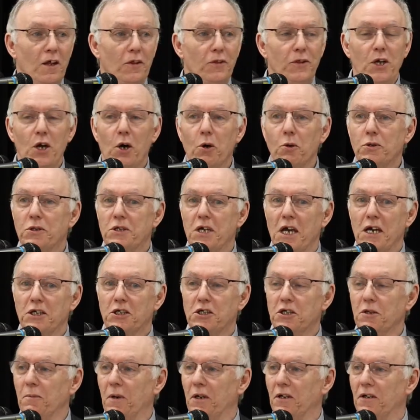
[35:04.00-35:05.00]
The Old
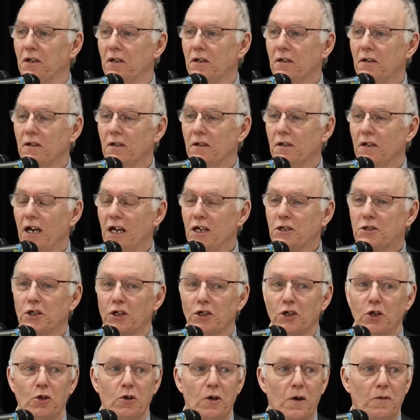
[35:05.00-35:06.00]
Testament is the
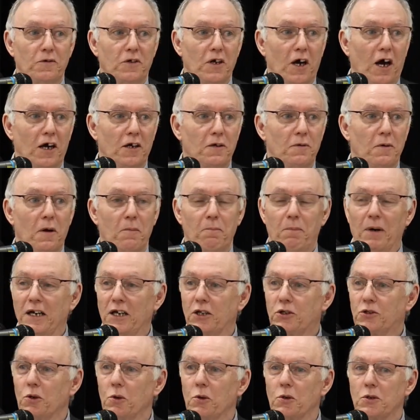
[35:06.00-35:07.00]
law of God, but
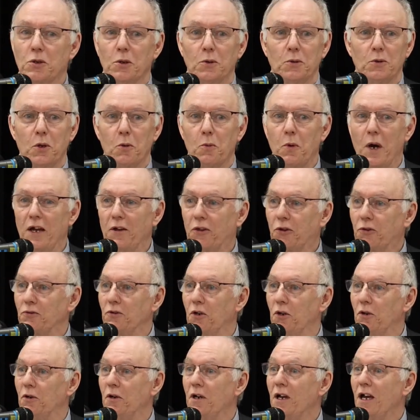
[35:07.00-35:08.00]
it talks all the way
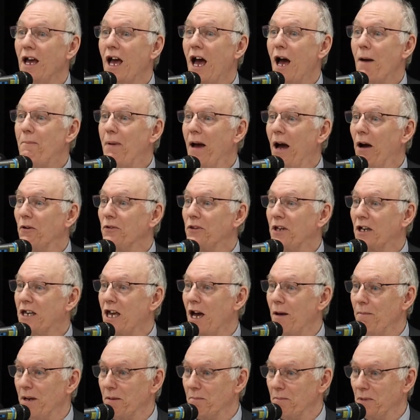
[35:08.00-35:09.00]
through about the
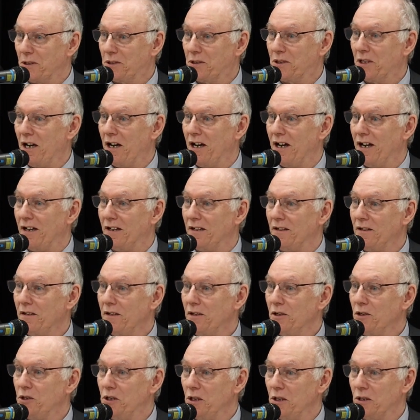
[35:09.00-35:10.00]
coming Messiah,
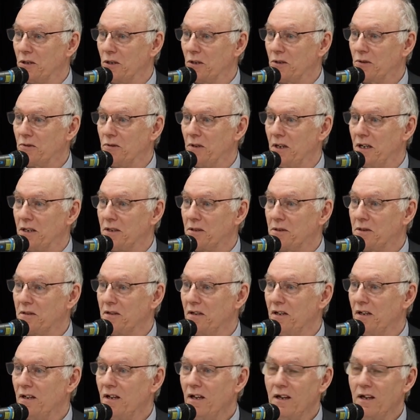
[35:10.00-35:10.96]
Jesus Christ.